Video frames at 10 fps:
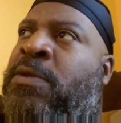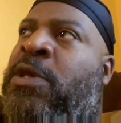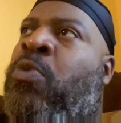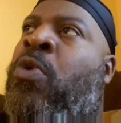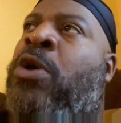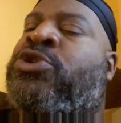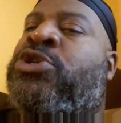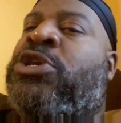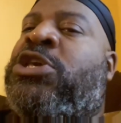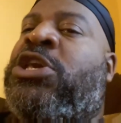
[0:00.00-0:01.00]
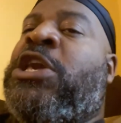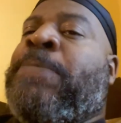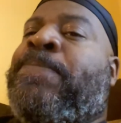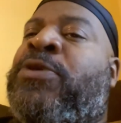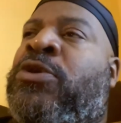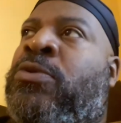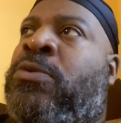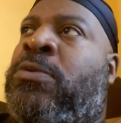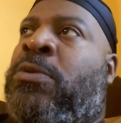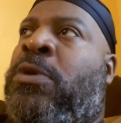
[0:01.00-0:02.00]
They want to keep
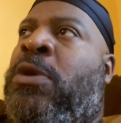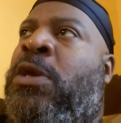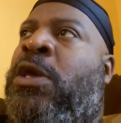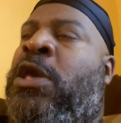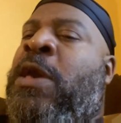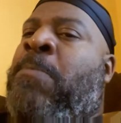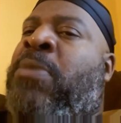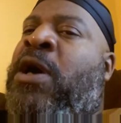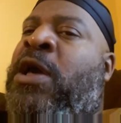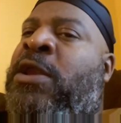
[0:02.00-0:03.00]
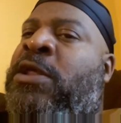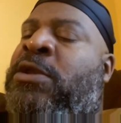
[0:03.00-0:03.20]
you in bondage.